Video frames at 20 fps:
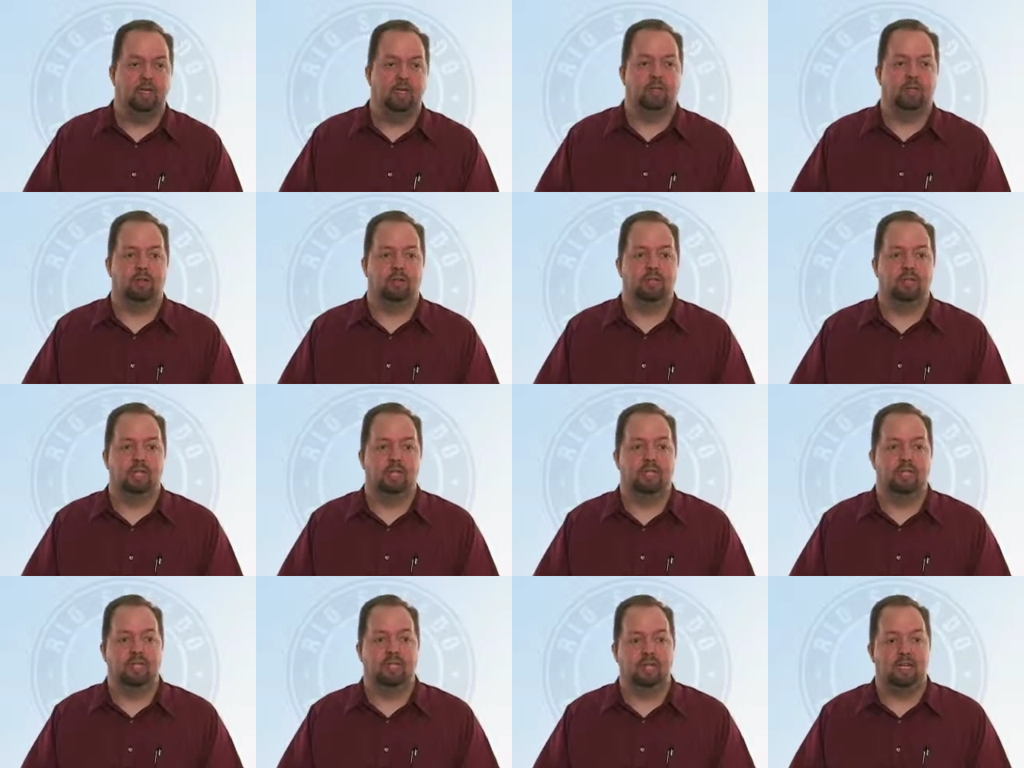So
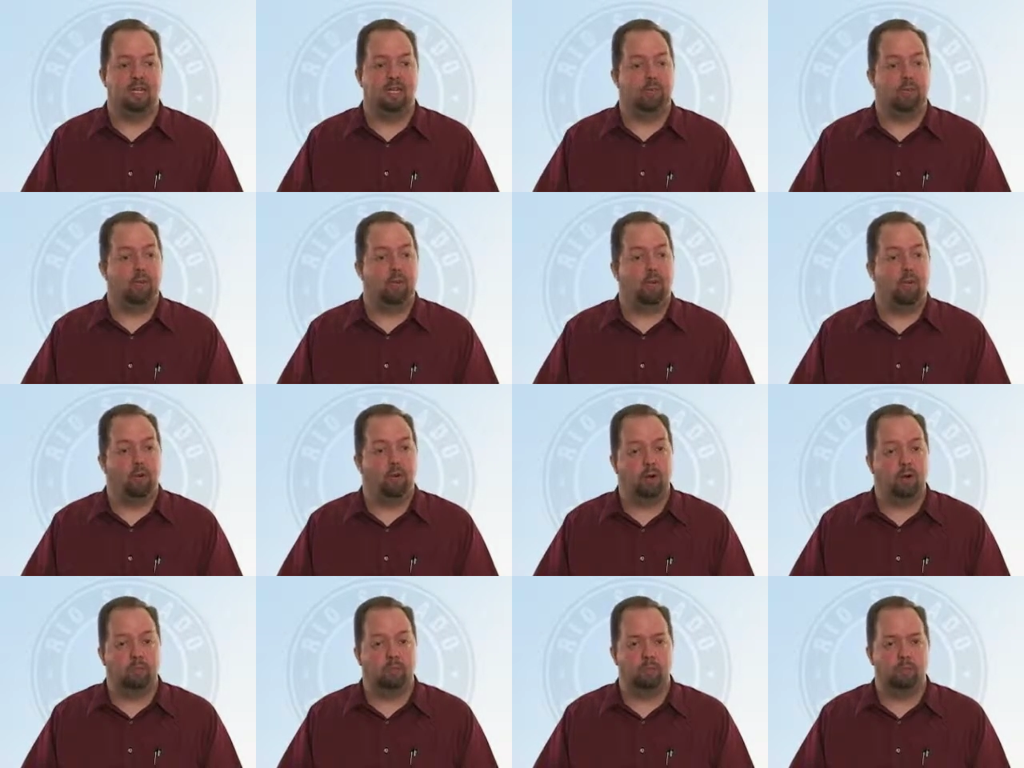does it need to be
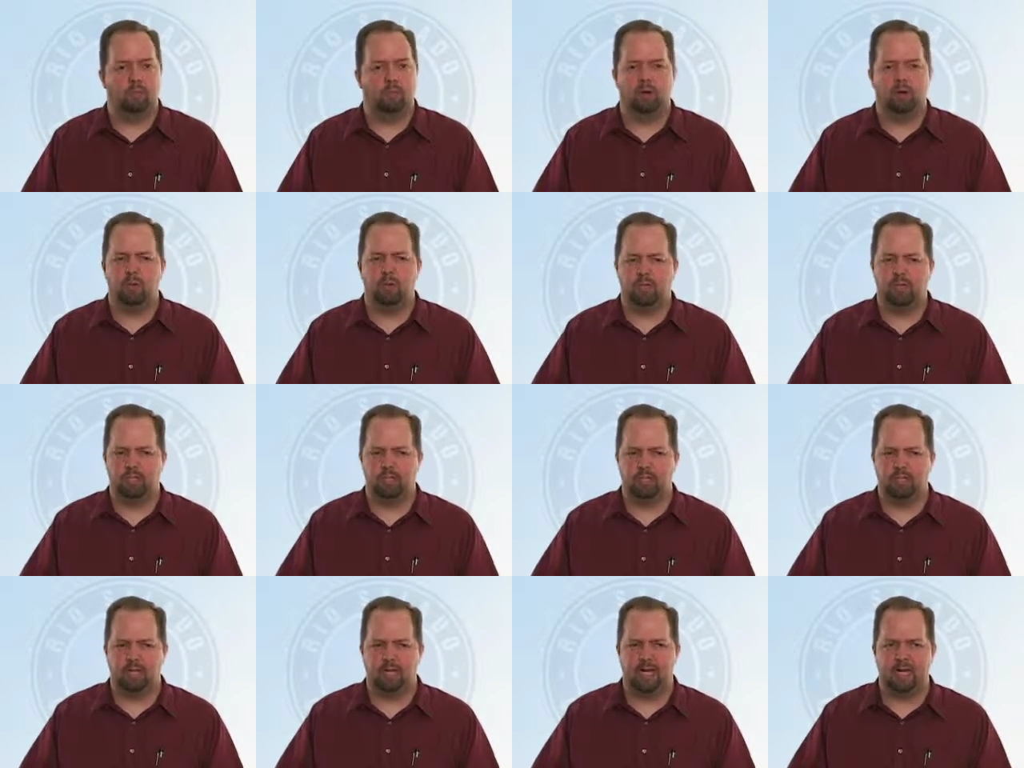portable? More
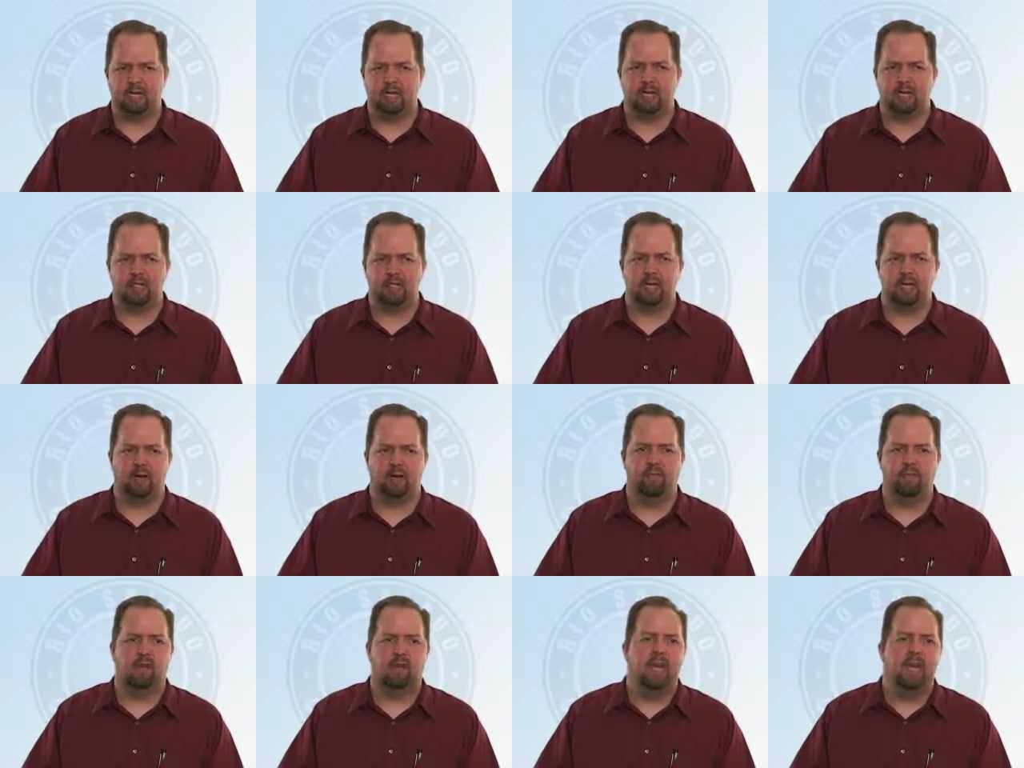questions to ask
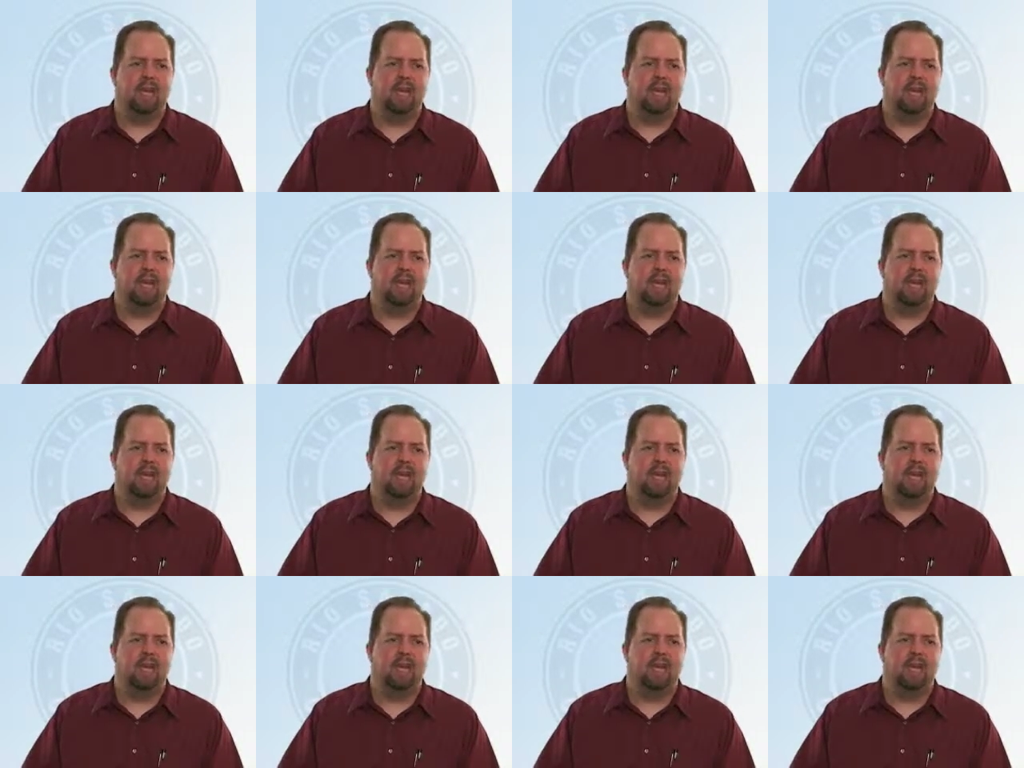yourself.